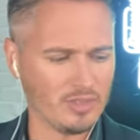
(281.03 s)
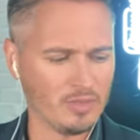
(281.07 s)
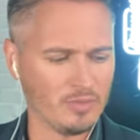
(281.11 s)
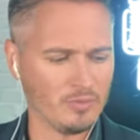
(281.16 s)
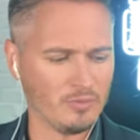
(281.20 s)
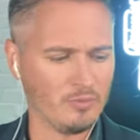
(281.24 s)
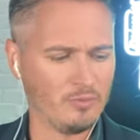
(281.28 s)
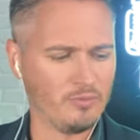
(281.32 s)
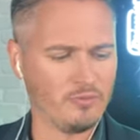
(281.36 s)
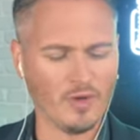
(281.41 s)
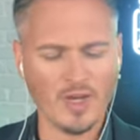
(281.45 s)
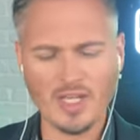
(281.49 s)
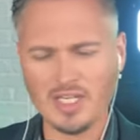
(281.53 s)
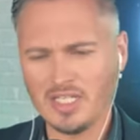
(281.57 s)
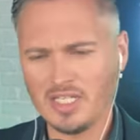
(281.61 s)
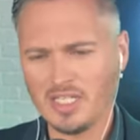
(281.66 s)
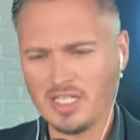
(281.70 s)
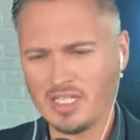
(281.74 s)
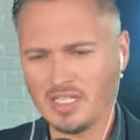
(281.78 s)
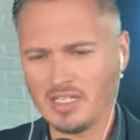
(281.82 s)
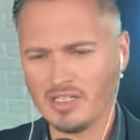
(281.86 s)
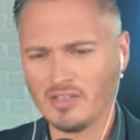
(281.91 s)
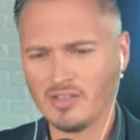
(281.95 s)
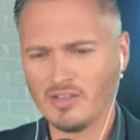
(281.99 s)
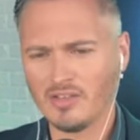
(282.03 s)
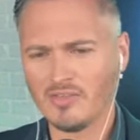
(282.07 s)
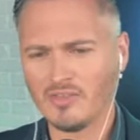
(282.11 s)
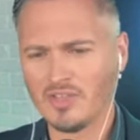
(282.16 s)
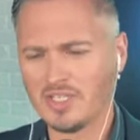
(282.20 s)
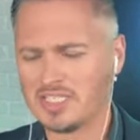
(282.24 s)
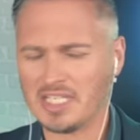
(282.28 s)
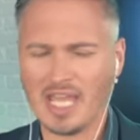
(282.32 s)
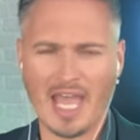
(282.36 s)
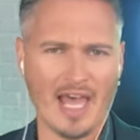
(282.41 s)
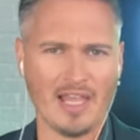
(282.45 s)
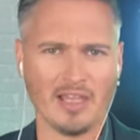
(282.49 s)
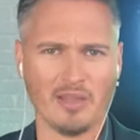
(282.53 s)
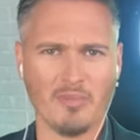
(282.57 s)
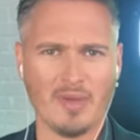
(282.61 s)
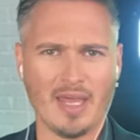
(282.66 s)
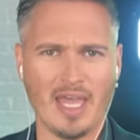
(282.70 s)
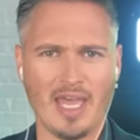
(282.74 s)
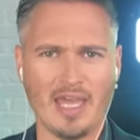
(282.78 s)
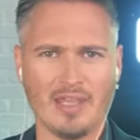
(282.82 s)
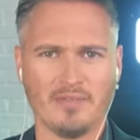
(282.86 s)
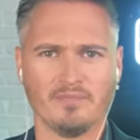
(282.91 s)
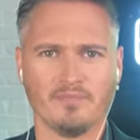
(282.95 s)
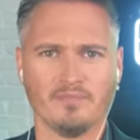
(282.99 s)
funding the
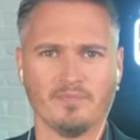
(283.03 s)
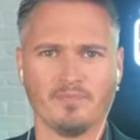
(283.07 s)
Taliban.